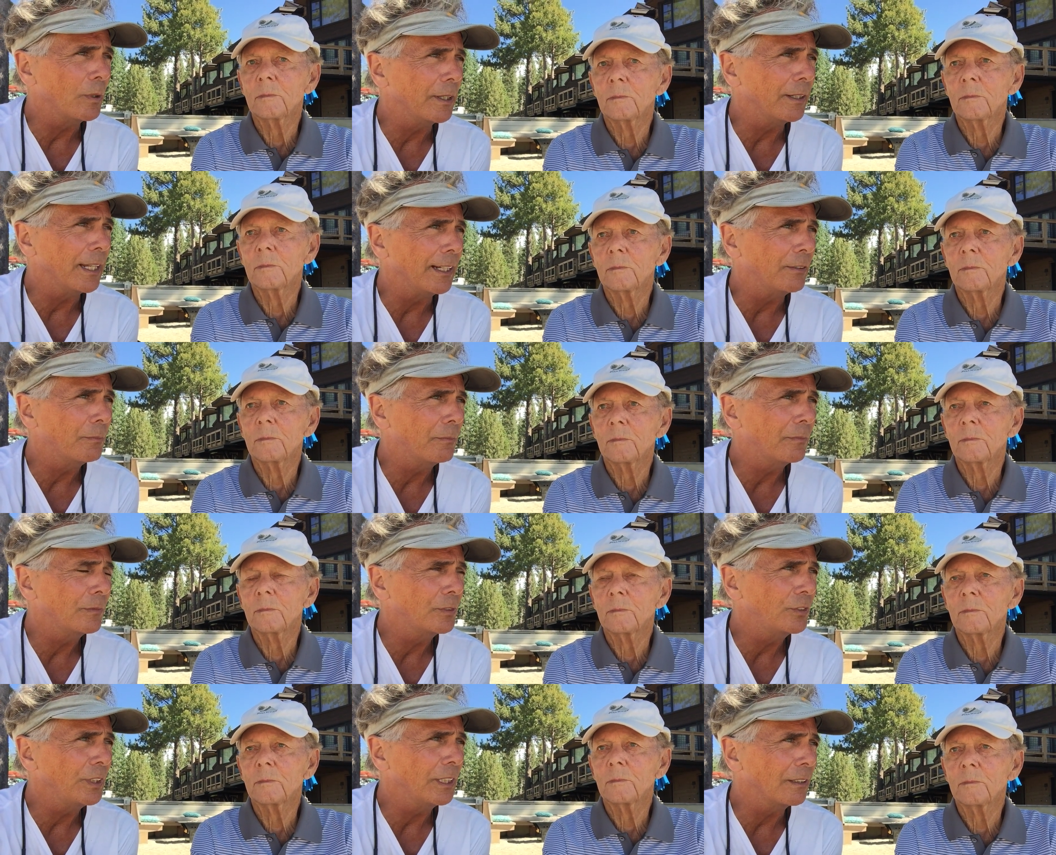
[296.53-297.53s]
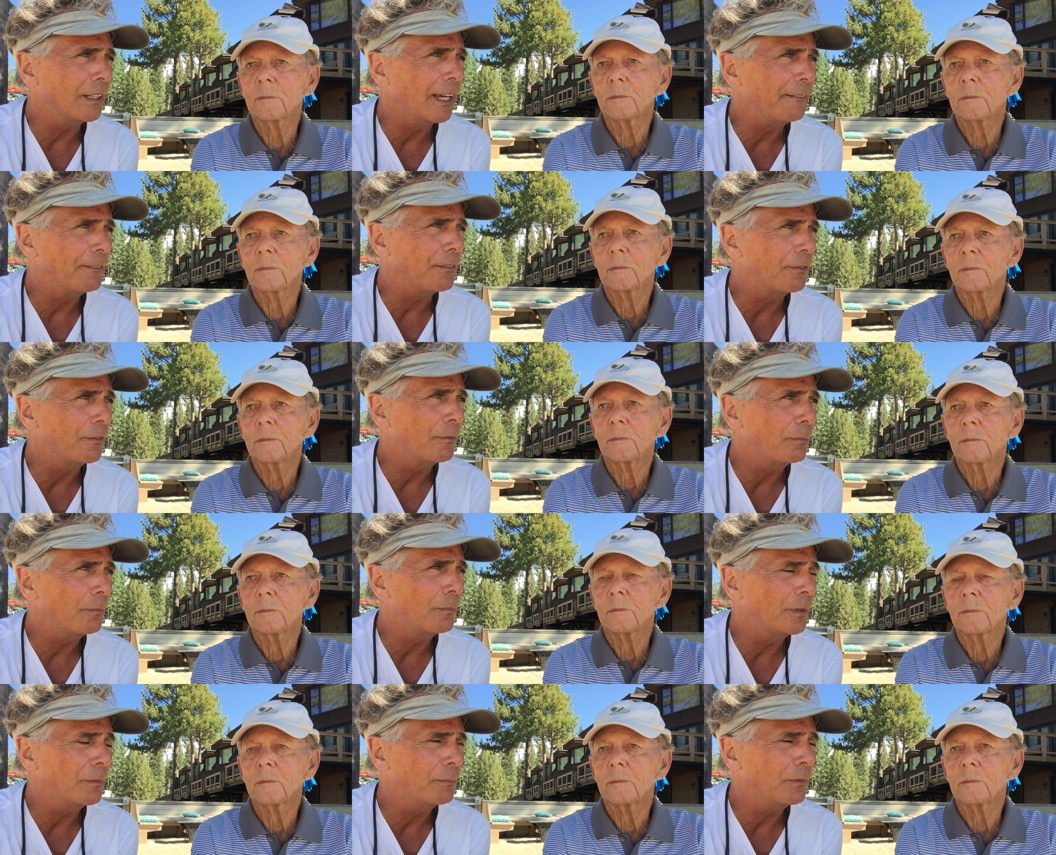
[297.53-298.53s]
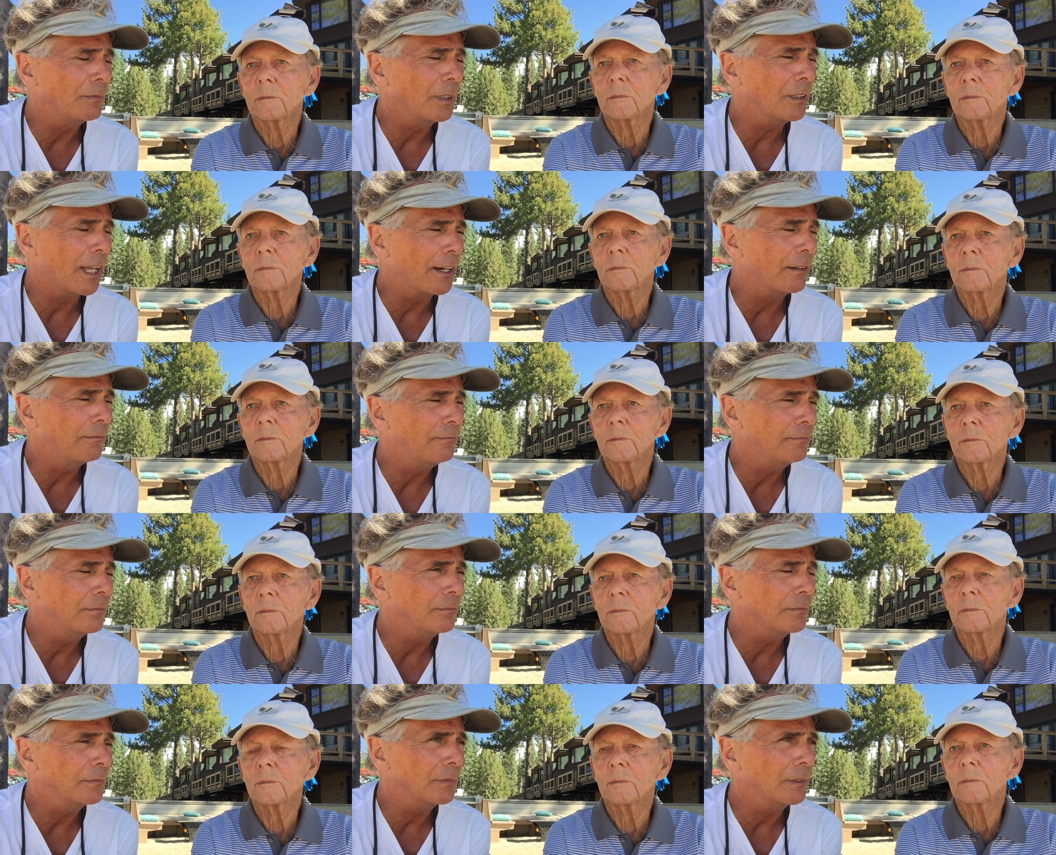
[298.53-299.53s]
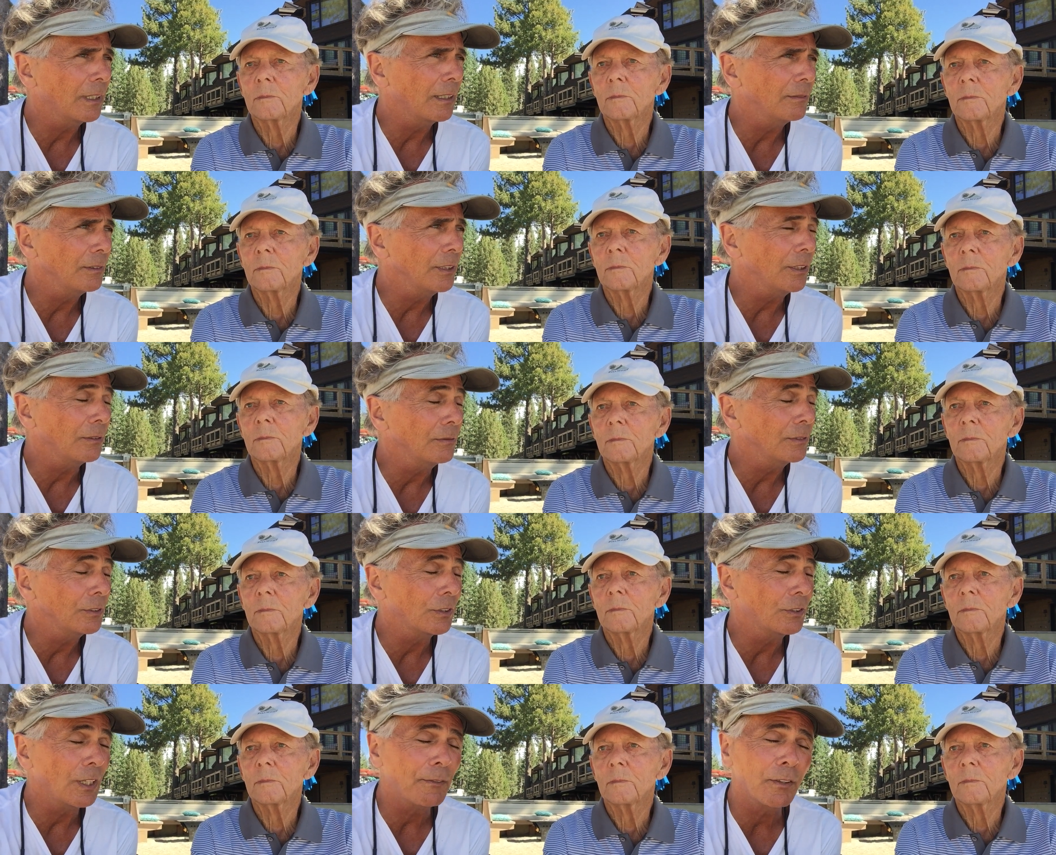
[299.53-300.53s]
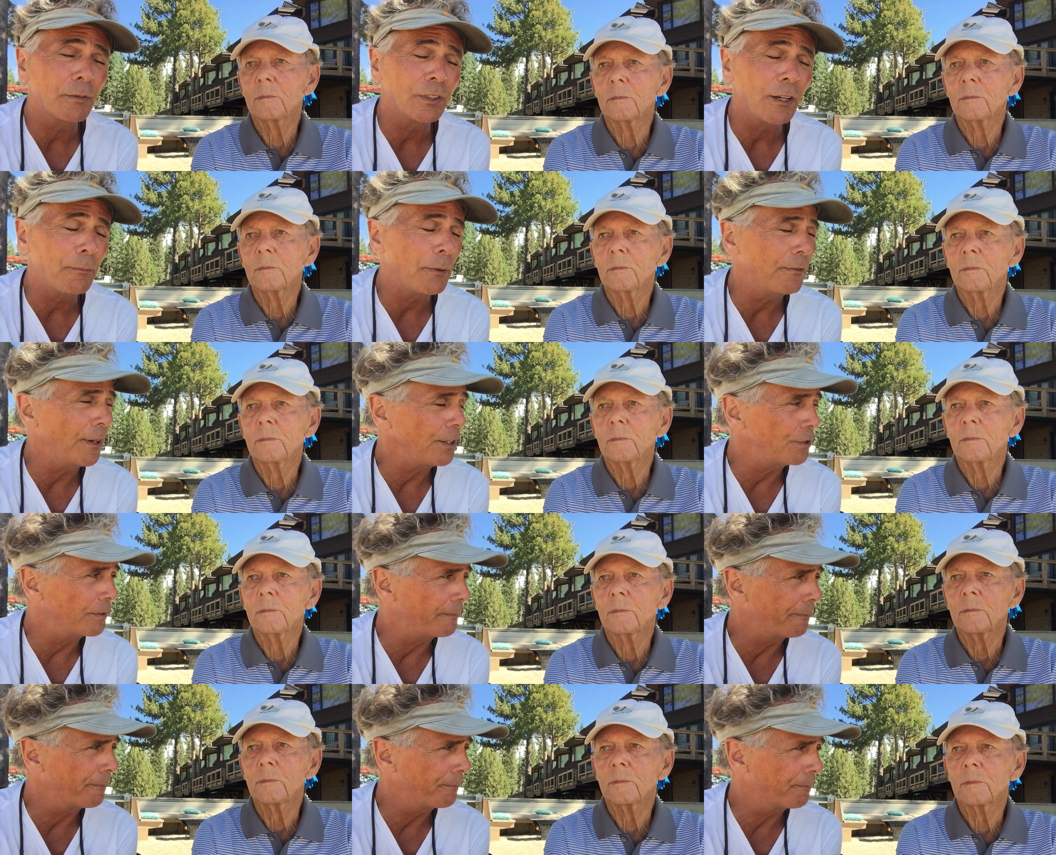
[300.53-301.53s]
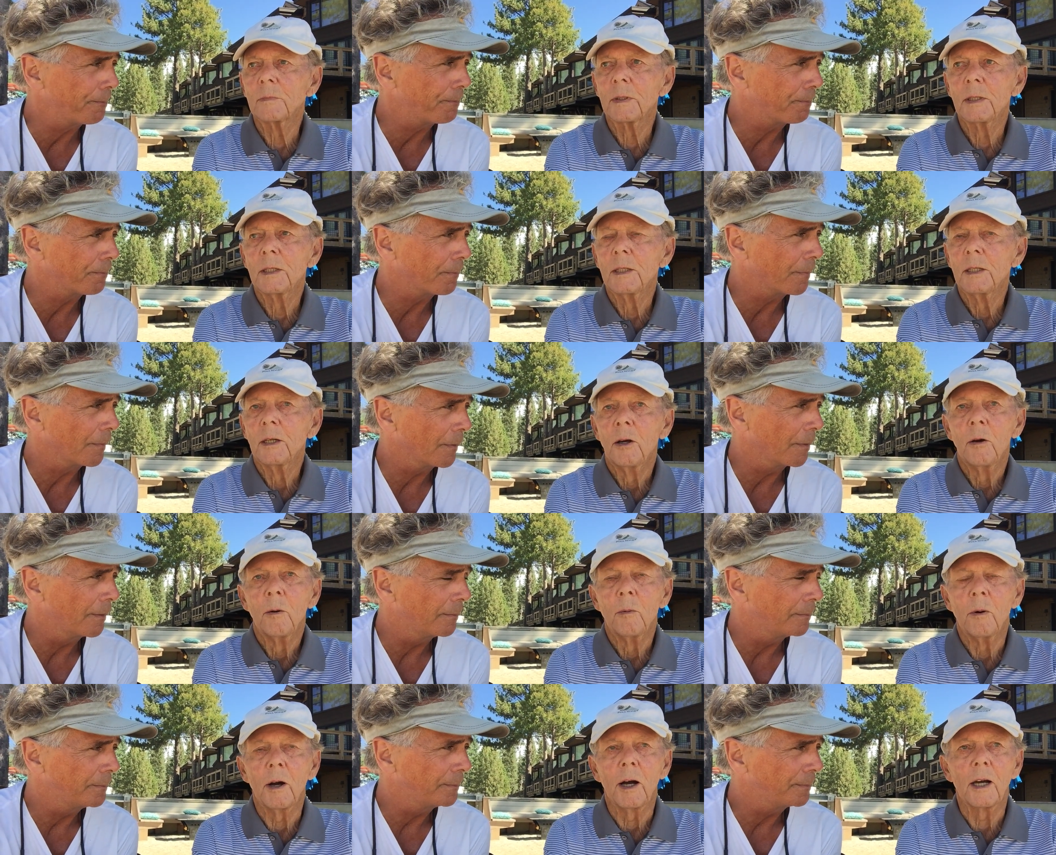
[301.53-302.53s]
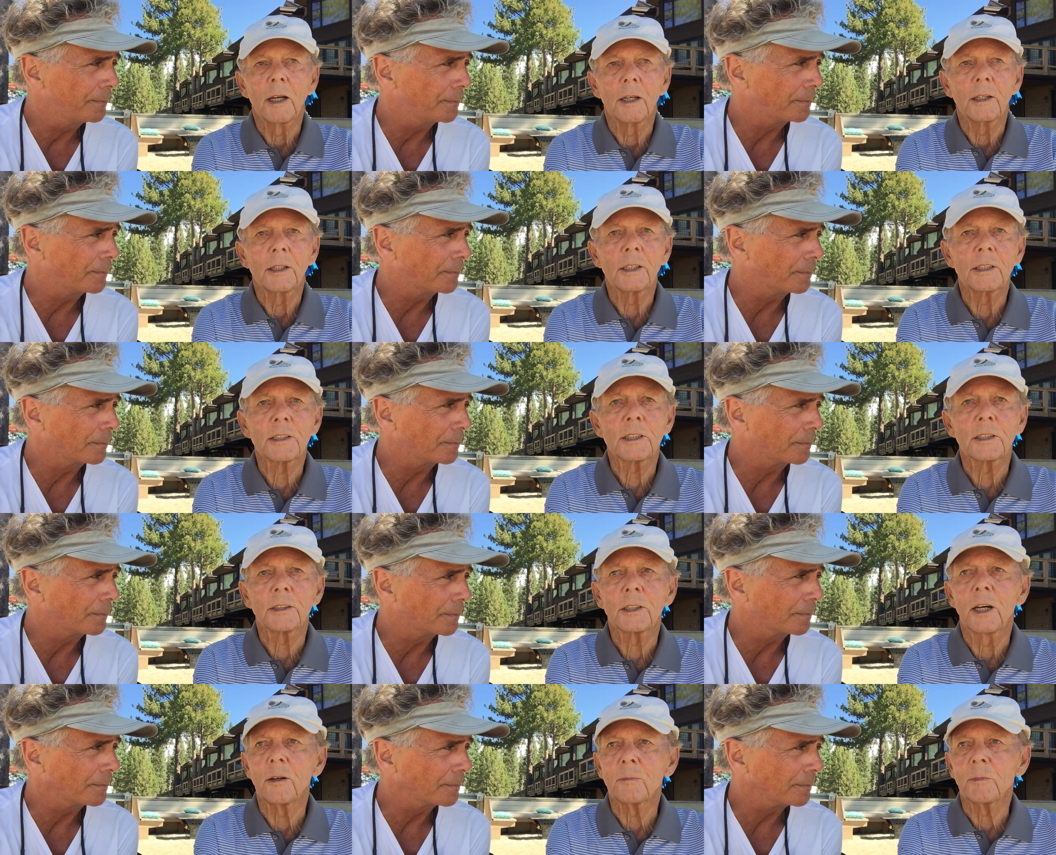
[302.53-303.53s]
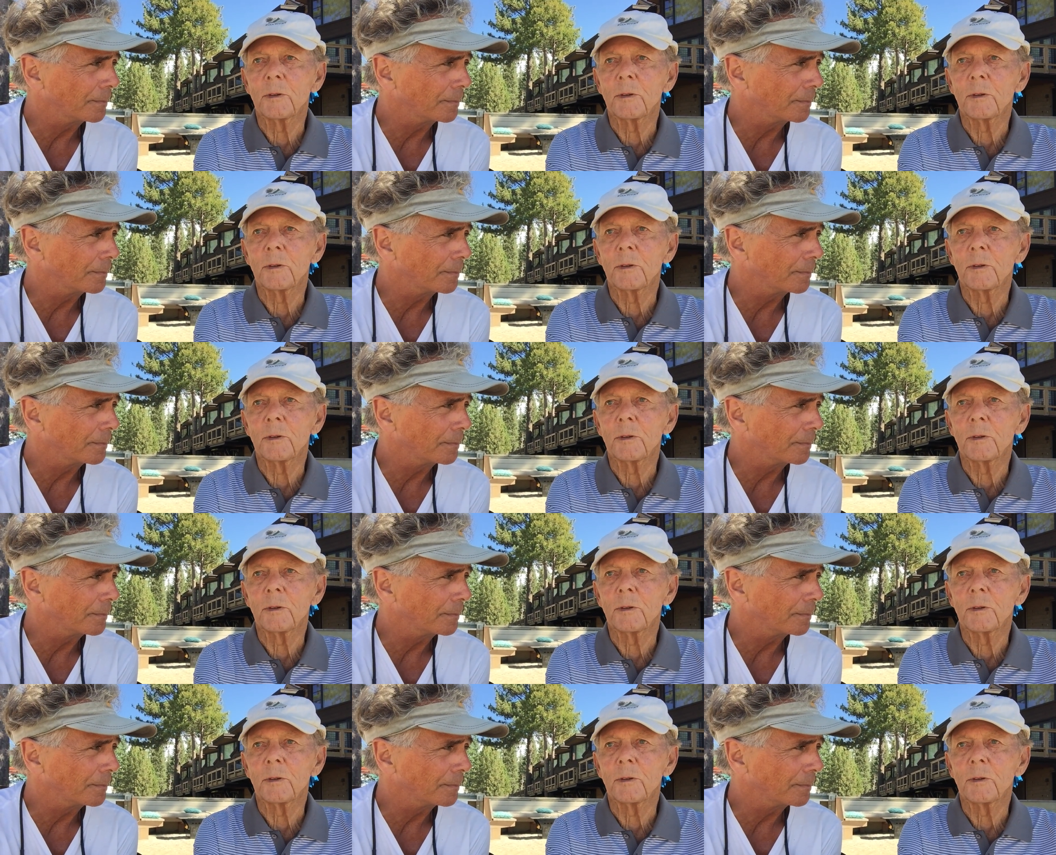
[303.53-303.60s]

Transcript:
Speaker 1: when they see a life of well, a lot of well, you know, it's a tough tough profession.
Speaker 2: Well, it is a tough